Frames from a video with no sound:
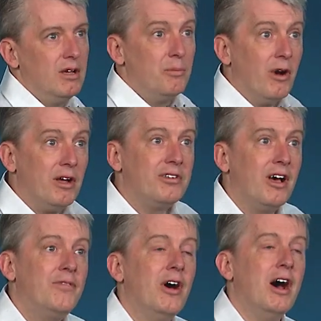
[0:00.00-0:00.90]

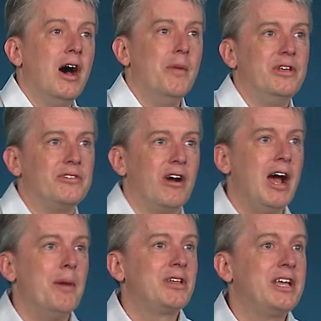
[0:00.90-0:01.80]
Broadsoft Hub is our
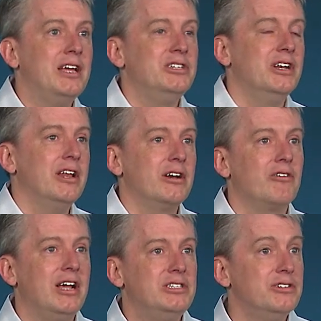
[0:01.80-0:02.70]
application
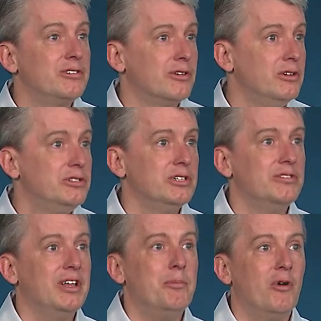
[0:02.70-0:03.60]
integration solution
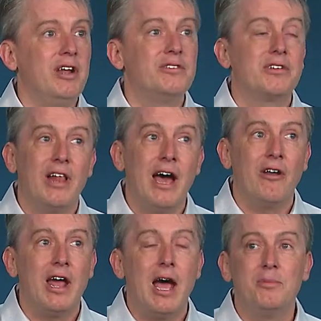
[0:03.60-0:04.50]
that brings
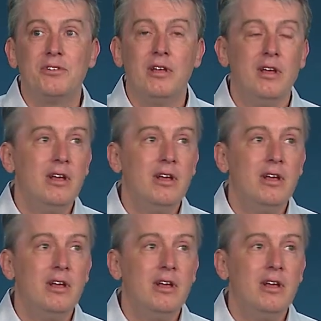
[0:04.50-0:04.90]
cloud apps